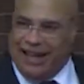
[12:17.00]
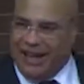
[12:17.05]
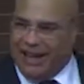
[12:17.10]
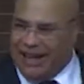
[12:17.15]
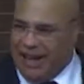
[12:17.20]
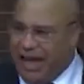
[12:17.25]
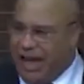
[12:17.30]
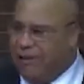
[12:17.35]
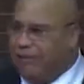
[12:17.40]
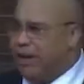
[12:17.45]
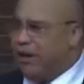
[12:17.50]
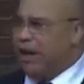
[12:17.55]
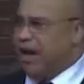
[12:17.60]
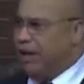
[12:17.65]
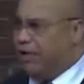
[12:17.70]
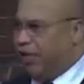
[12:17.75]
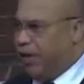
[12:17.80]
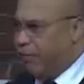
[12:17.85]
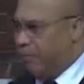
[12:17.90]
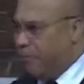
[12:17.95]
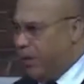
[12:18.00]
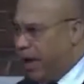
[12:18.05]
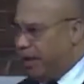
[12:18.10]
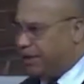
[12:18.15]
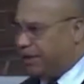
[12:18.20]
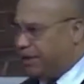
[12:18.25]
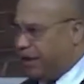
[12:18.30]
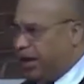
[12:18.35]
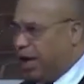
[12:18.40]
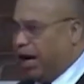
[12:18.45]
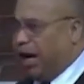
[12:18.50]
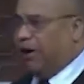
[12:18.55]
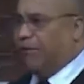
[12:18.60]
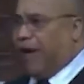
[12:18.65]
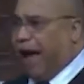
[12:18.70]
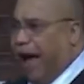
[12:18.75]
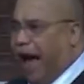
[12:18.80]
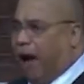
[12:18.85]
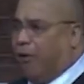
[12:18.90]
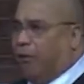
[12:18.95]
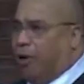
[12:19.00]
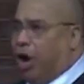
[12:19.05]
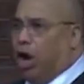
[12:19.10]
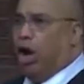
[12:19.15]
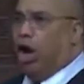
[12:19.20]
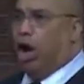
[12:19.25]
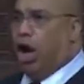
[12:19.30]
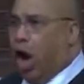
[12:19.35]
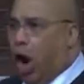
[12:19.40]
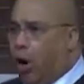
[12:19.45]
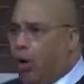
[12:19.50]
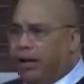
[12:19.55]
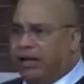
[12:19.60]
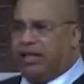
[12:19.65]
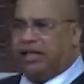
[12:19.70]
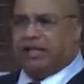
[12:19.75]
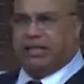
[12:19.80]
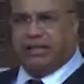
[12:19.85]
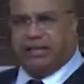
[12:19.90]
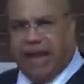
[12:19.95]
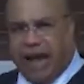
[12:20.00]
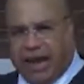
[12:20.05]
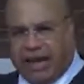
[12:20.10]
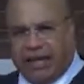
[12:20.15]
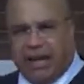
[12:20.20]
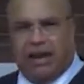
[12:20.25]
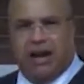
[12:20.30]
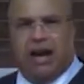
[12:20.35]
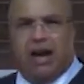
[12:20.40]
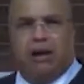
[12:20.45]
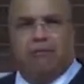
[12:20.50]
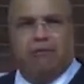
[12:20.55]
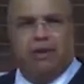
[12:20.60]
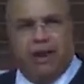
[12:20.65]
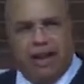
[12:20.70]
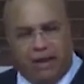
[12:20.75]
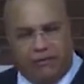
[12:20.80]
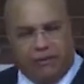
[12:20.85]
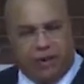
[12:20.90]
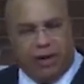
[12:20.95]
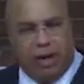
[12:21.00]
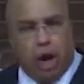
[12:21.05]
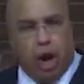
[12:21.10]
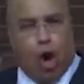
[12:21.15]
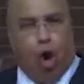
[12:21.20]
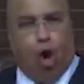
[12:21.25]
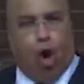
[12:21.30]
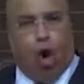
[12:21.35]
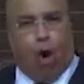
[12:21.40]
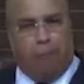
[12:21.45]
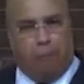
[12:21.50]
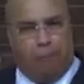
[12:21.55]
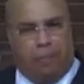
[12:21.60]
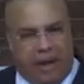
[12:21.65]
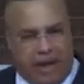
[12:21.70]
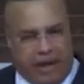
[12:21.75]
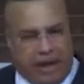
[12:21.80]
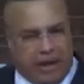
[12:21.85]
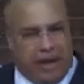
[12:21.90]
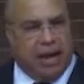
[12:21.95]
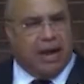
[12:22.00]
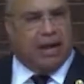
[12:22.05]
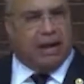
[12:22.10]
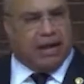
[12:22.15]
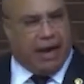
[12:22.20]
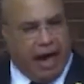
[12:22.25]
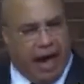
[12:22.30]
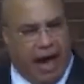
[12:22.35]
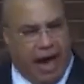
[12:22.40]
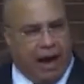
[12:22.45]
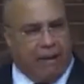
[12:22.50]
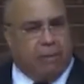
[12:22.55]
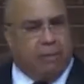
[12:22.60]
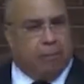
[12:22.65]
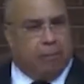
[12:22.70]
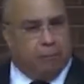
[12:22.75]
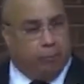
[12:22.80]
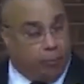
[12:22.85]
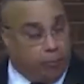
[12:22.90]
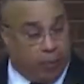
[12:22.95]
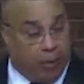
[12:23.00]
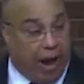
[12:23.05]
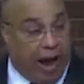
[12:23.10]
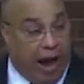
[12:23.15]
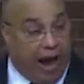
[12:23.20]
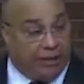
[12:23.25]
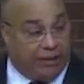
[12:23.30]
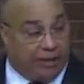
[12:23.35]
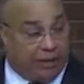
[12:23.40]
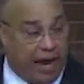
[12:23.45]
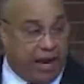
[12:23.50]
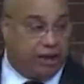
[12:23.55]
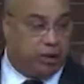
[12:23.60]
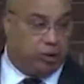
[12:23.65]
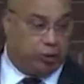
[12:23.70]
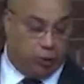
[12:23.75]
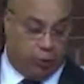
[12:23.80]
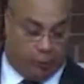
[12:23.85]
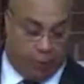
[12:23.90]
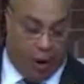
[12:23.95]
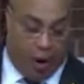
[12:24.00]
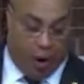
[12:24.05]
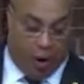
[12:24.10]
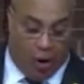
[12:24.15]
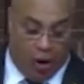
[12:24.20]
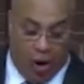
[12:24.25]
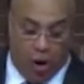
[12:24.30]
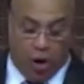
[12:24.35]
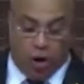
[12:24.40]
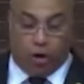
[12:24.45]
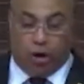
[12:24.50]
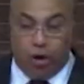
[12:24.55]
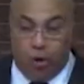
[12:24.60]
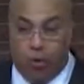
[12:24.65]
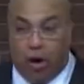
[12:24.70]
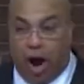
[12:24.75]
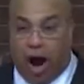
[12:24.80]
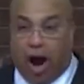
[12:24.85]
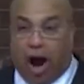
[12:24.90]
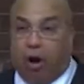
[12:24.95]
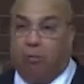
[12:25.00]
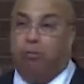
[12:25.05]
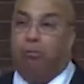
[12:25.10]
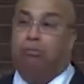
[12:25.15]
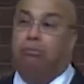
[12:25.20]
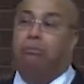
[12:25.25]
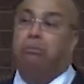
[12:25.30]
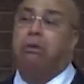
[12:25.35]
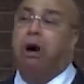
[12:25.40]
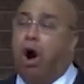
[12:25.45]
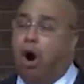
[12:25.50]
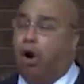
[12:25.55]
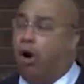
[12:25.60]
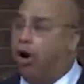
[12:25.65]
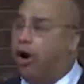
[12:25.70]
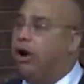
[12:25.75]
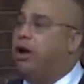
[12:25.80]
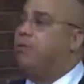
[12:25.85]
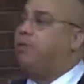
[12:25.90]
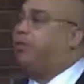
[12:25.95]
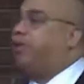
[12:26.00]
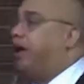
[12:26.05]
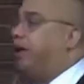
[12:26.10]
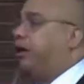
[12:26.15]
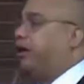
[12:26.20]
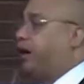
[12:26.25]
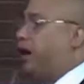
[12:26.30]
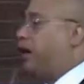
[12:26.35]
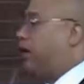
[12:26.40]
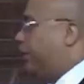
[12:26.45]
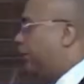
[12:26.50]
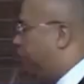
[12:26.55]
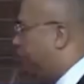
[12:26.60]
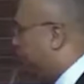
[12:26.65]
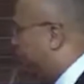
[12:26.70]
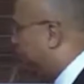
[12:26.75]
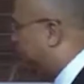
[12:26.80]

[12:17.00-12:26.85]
Even in the midst of our lowest state of living or being, God says through Paul, you are more than a conqueror.